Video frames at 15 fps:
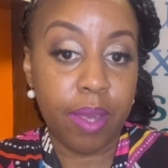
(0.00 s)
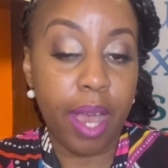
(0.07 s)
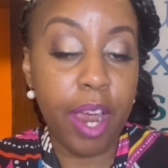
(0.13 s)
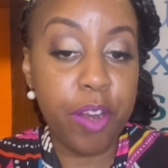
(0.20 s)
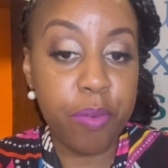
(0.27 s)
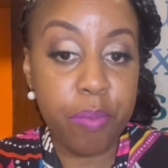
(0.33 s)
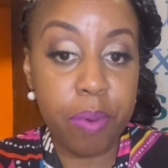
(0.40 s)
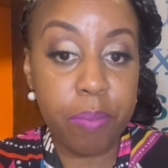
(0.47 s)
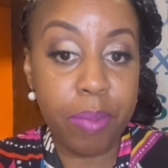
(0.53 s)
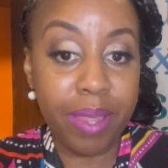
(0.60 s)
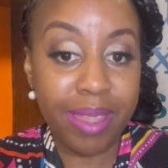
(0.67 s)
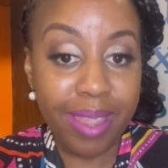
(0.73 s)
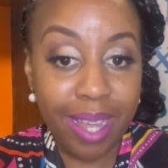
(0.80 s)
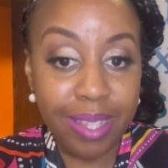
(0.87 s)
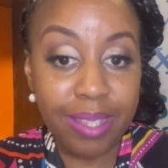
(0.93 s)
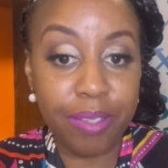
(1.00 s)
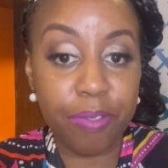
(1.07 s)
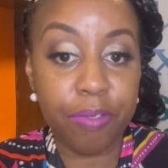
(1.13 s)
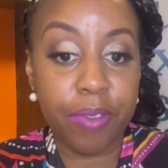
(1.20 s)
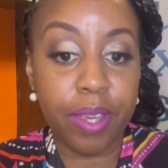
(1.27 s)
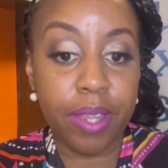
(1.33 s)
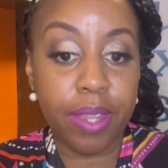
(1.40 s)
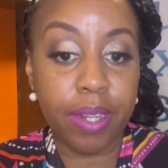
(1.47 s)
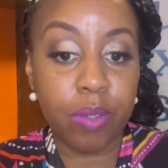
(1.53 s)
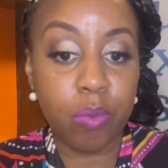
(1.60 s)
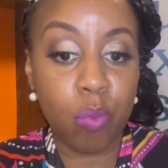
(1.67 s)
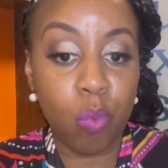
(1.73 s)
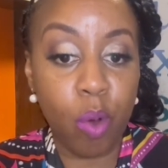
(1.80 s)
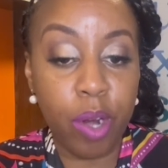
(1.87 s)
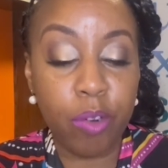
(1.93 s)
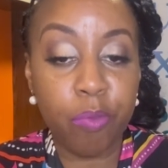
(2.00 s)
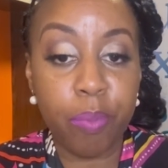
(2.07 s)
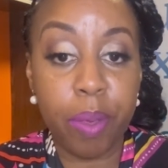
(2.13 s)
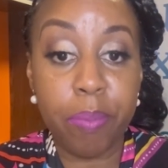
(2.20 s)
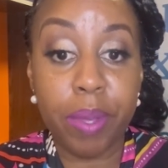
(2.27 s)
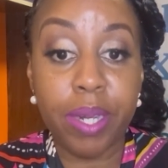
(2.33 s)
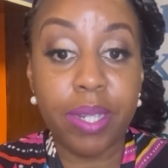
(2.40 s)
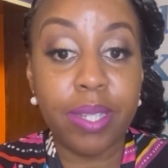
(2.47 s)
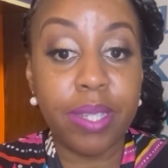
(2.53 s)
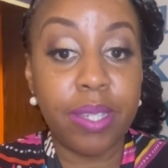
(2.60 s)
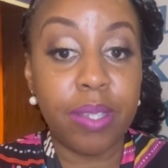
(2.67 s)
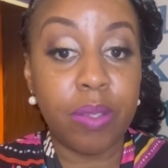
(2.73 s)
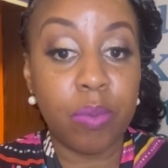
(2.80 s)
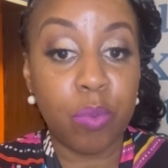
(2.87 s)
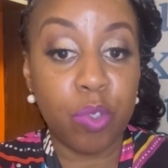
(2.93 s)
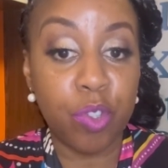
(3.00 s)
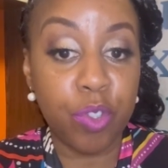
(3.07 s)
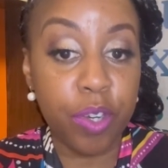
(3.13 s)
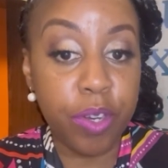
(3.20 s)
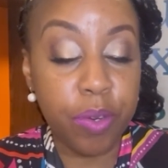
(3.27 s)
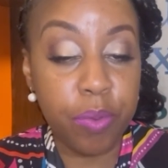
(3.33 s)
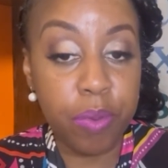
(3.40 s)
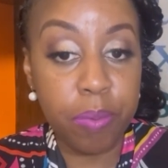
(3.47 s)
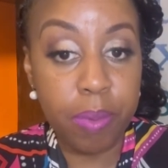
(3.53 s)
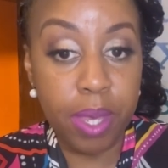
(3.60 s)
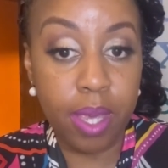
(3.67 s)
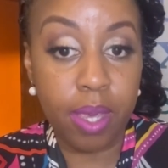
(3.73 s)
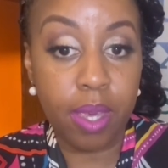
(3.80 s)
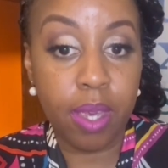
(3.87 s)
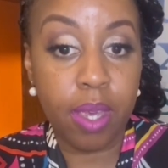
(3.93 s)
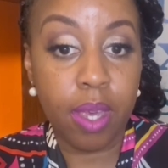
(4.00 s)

I remember that's the fear that one of my mentees was sharing with me.